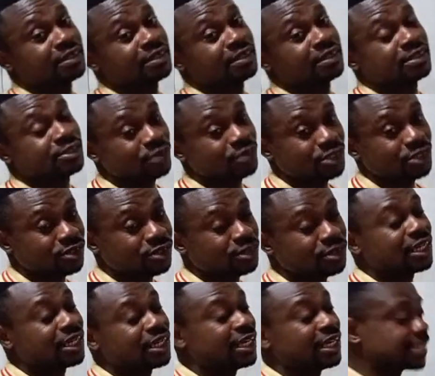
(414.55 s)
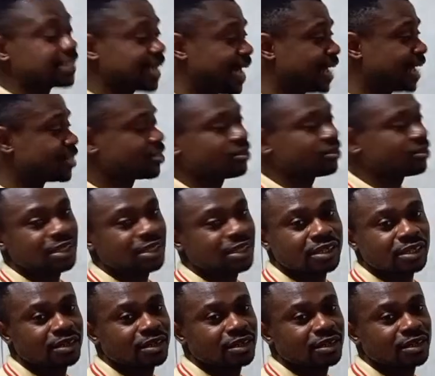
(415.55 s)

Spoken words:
solution is isotonic.